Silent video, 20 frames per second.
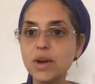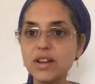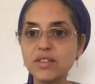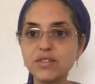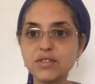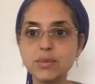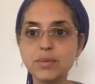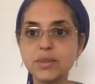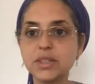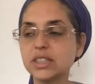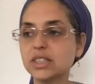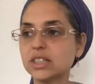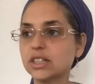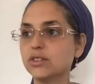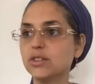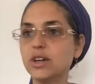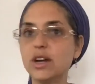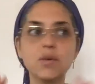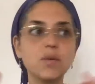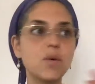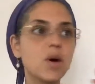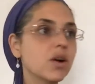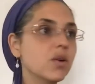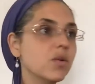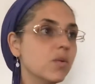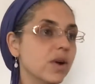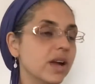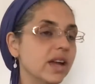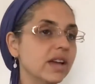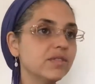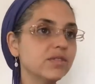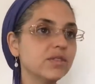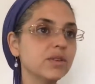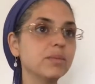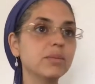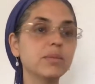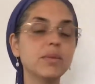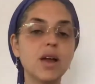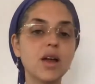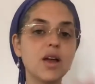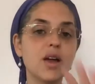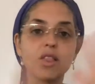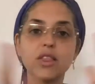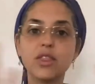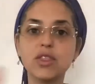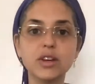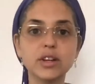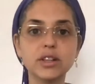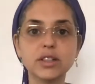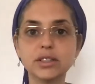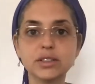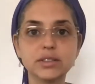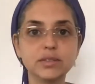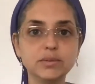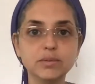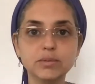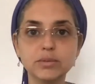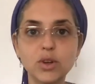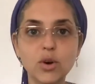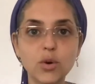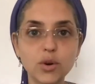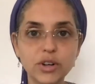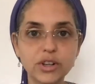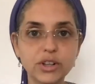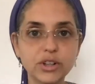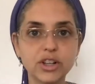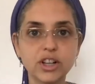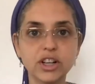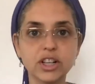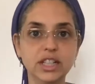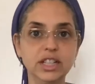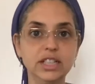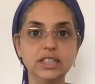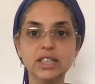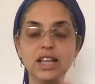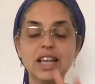from the cigarette, walk away from the Oreo cookies.